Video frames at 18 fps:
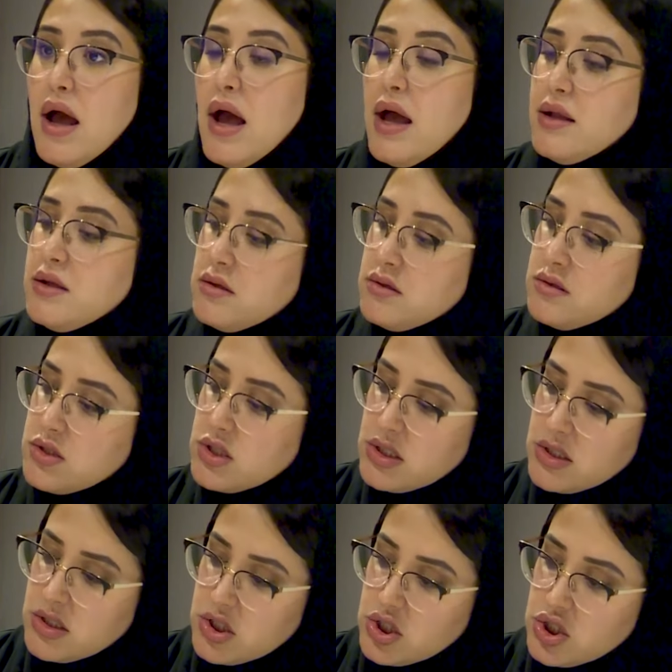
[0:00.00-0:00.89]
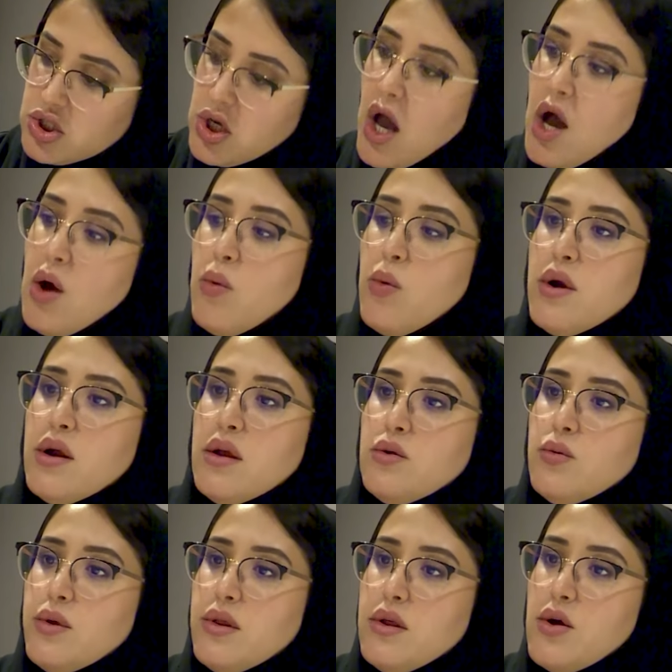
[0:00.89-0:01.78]
and just shower
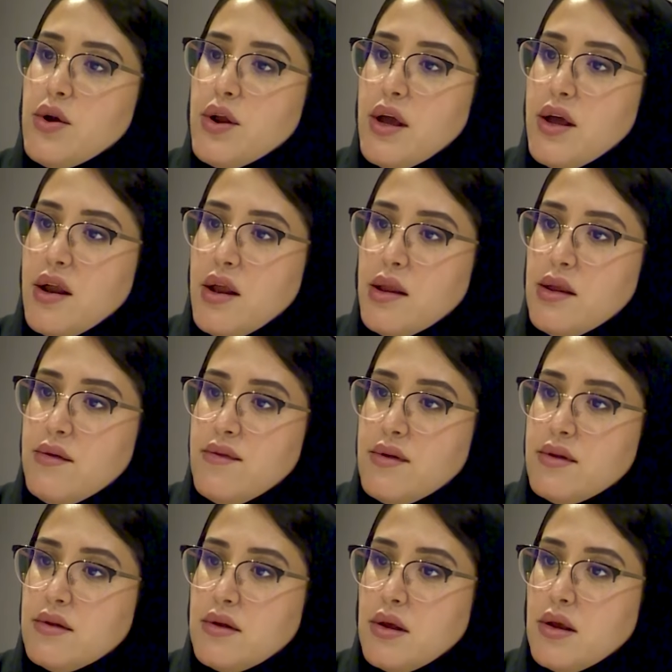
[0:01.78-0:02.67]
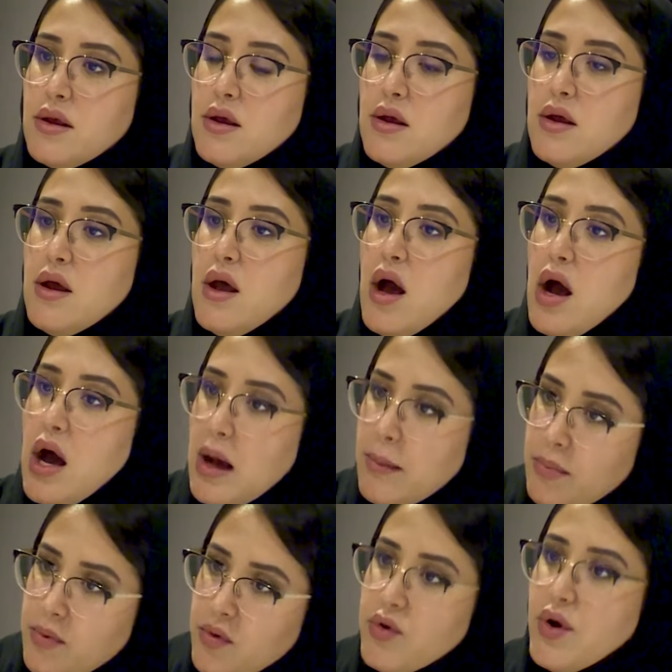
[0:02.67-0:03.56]
it with your creativity.
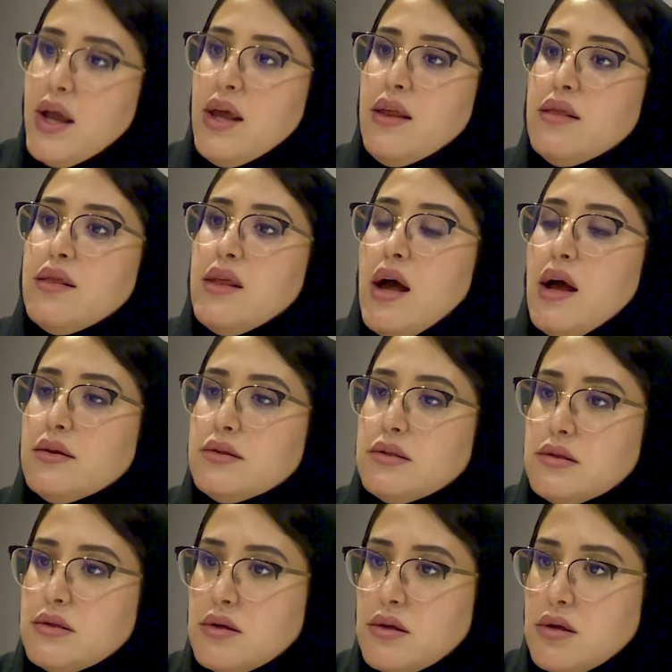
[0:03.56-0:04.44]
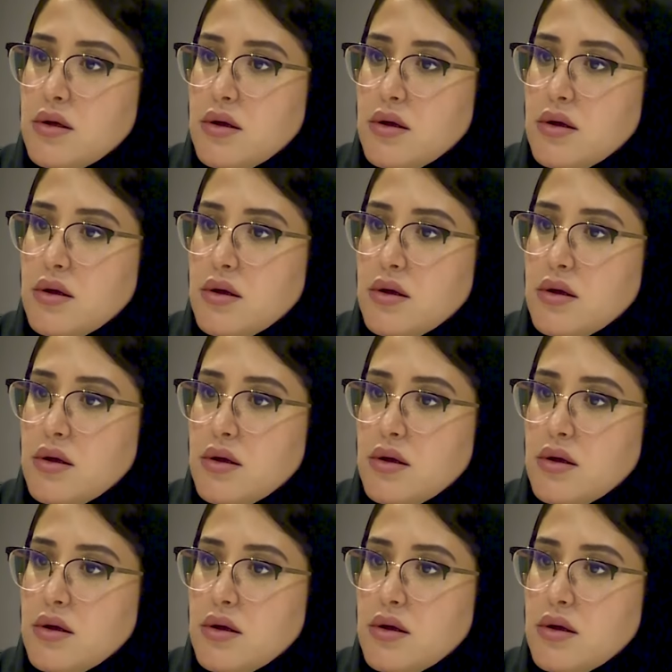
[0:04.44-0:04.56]
Upgrade that